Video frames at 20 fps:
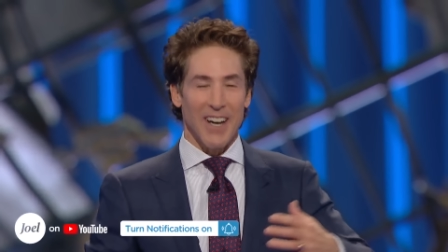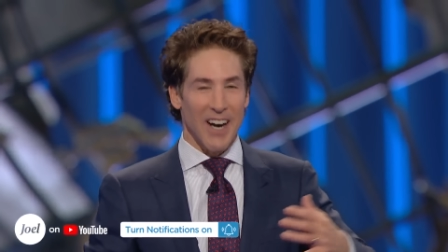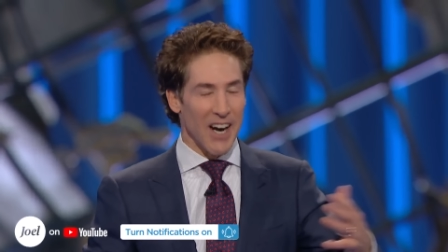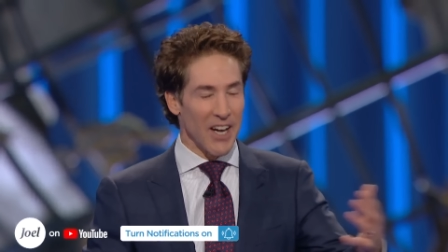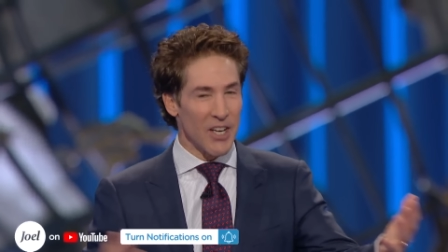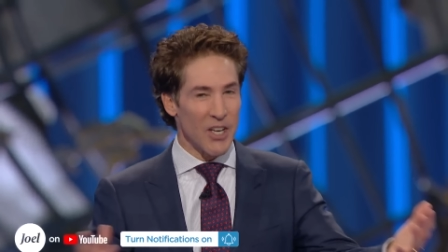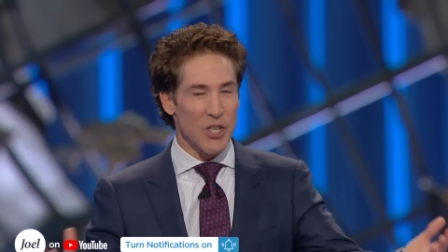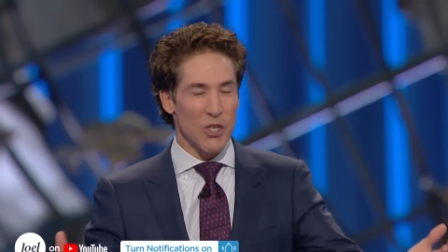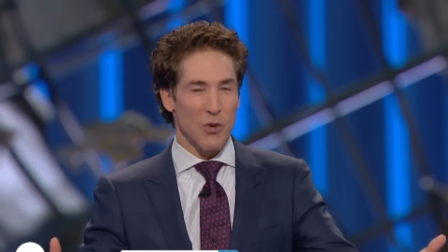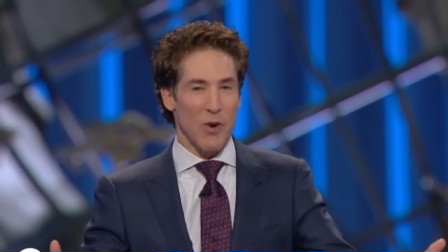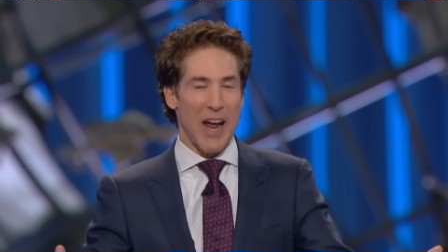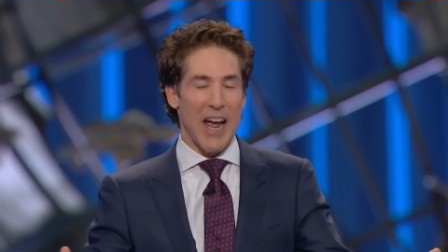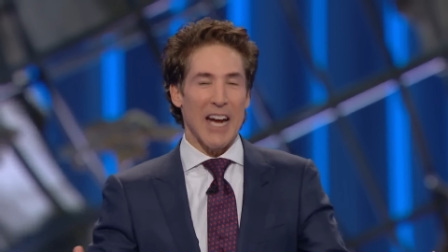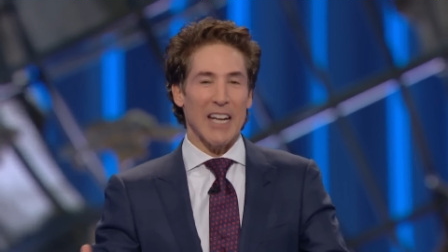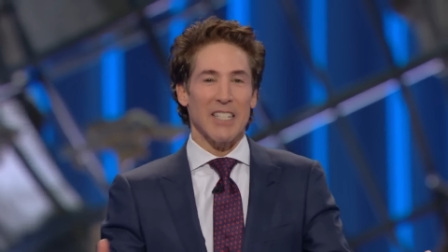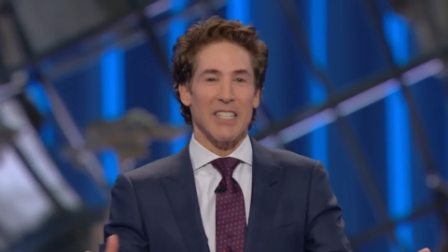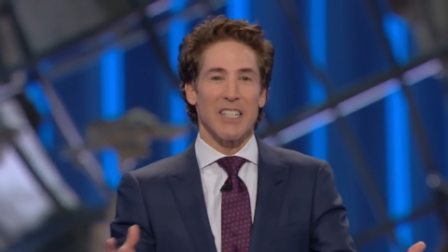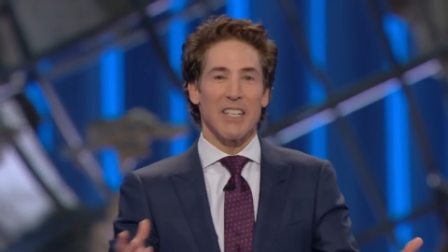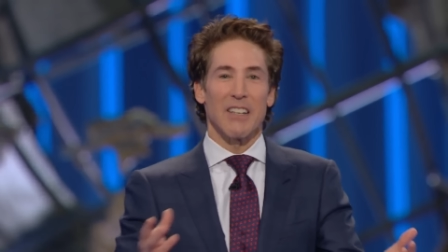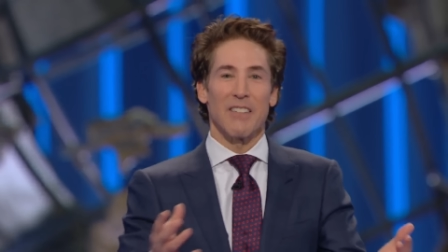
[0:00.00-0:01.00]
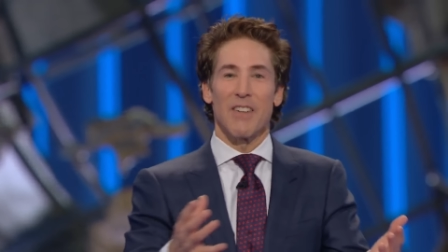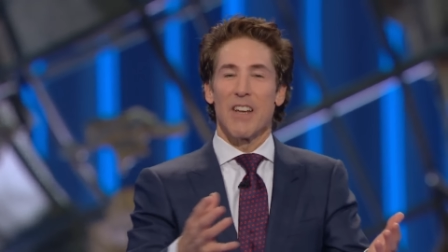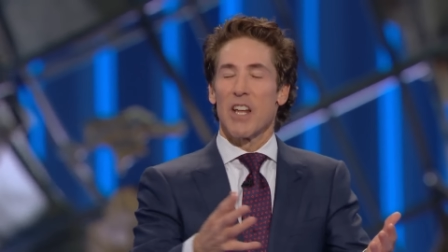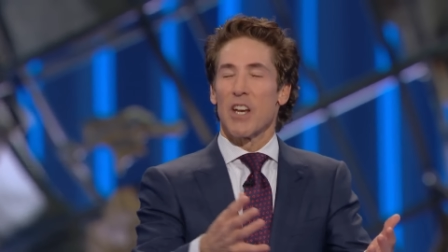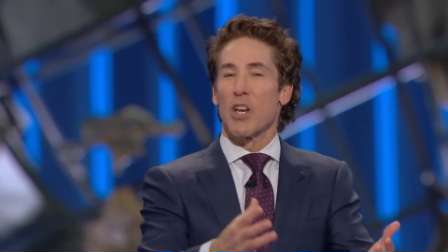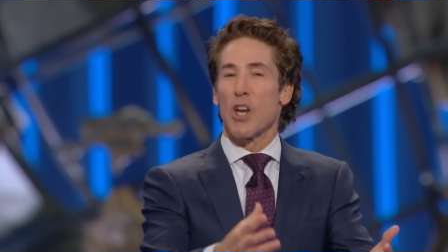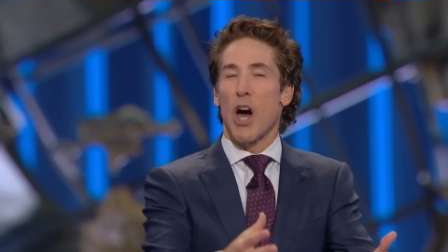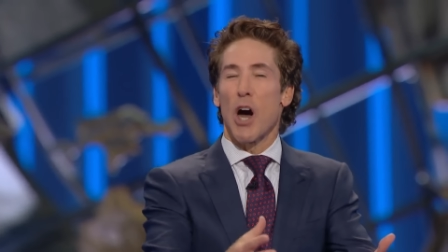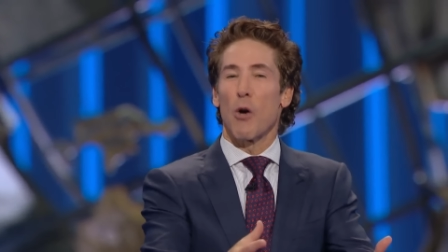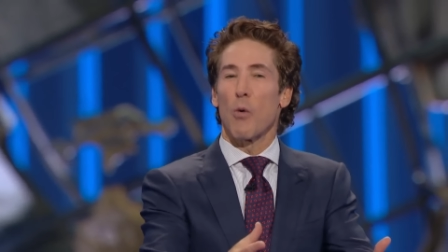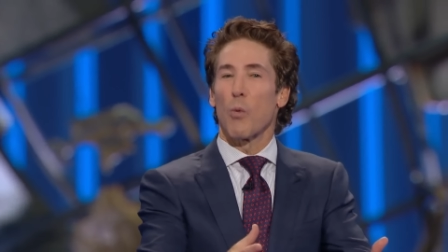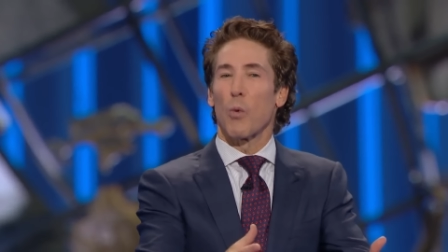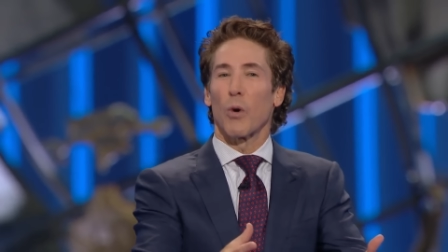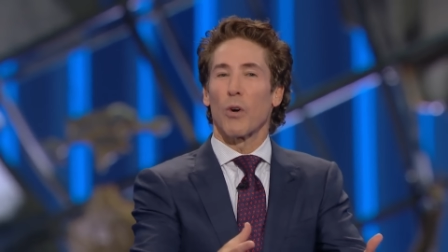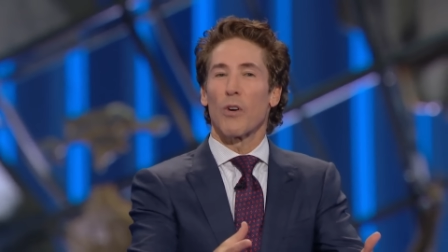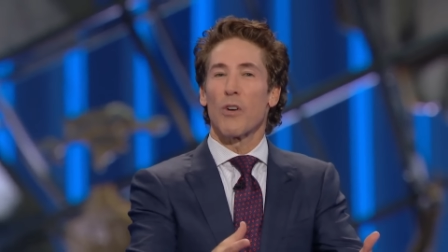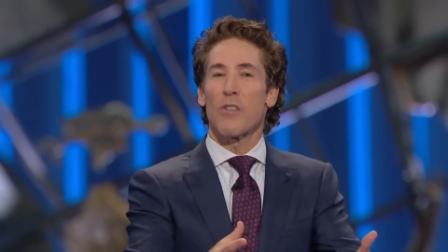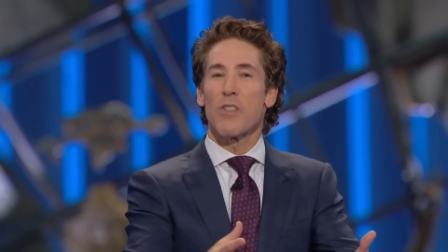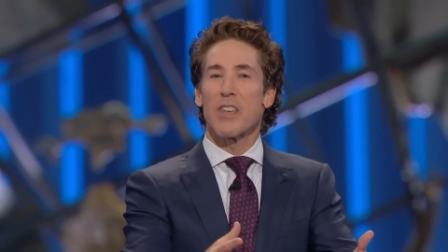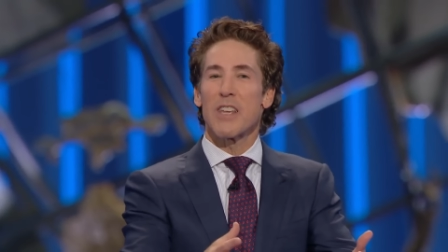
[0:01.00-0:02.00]
unattractive, not
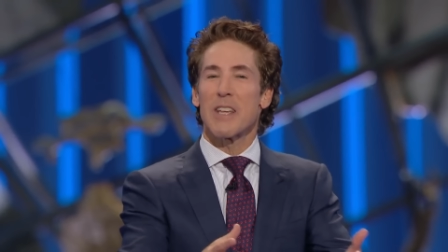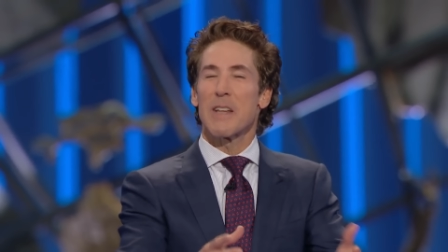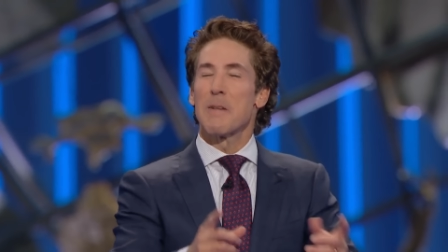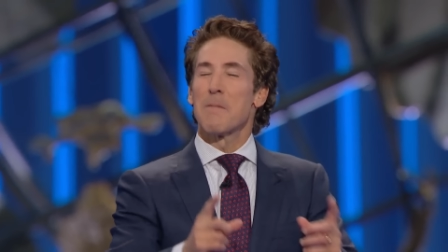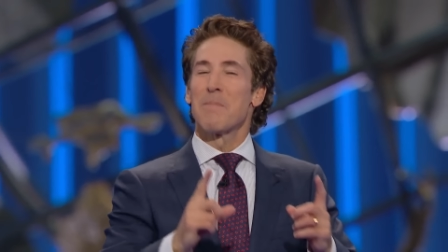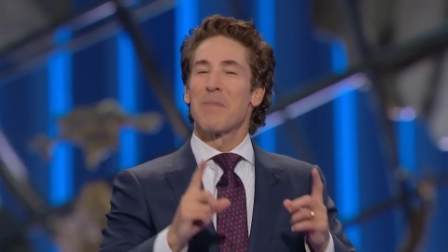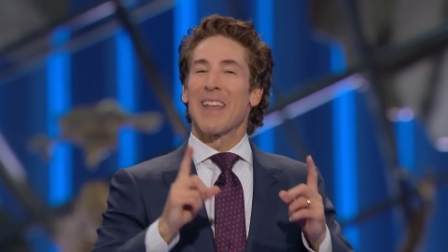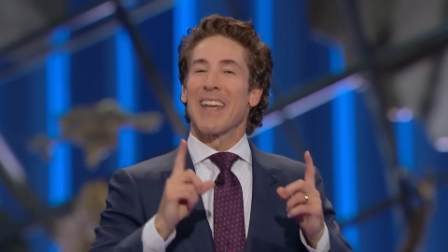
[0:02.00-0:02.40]
worthy,